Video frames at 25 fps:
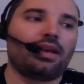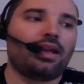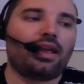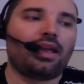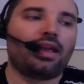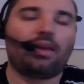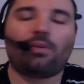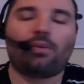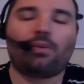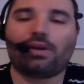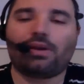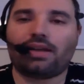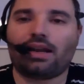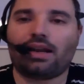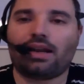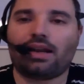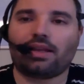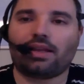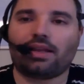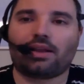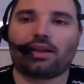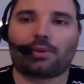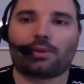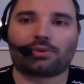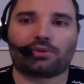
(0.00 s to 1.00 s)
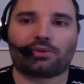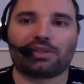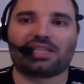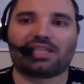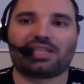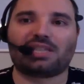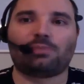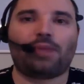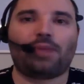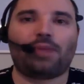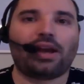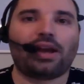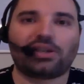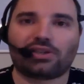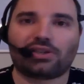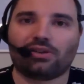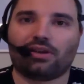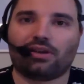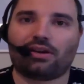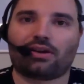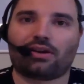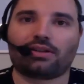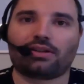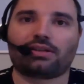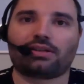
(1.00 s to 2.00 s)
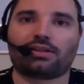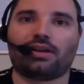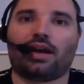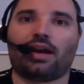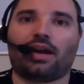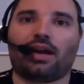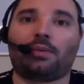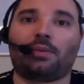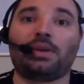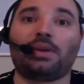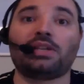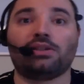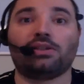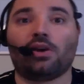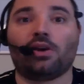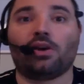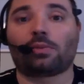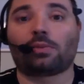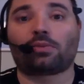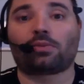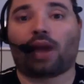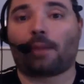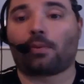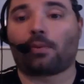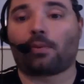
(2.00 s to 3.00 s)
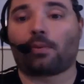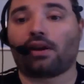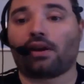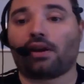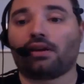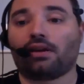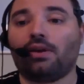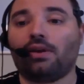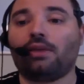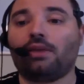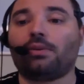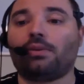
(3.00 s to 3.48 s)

It wasn't anything that was really special on our side. We just know the proper way to do it.